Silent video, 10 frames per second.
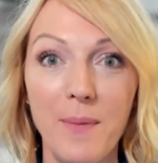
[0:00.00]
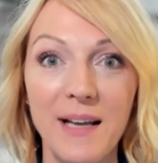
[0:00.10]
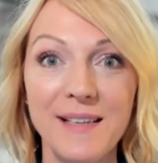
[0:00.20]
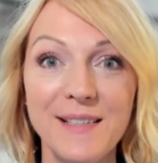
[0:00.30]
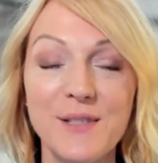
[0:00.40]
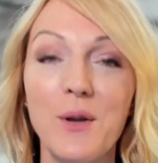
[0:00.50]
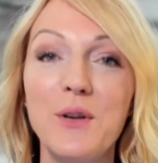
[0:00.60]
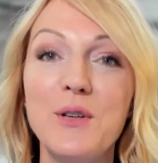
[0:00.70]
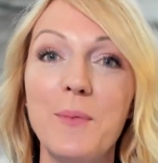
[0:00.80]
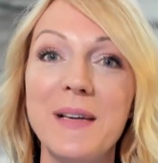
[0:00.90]
button so
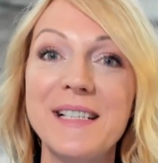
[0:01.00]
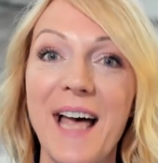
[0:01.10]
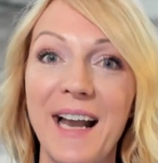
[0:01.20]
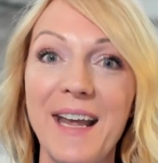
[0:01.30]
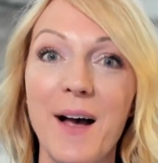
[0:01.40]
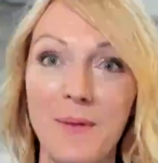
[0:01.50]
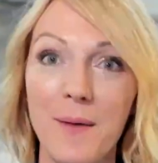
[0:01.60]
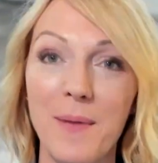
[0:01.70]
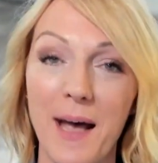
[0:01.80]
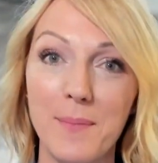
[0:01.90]
you don't miss any
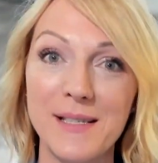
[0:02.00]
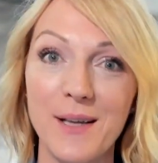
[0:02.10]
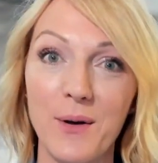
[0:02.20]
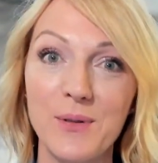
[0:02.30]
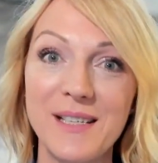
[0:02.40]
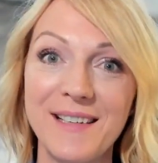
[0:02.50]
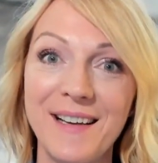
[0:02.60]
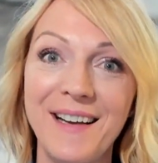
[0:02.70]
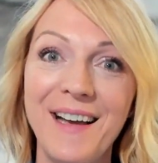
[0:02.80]
upcoming episodes.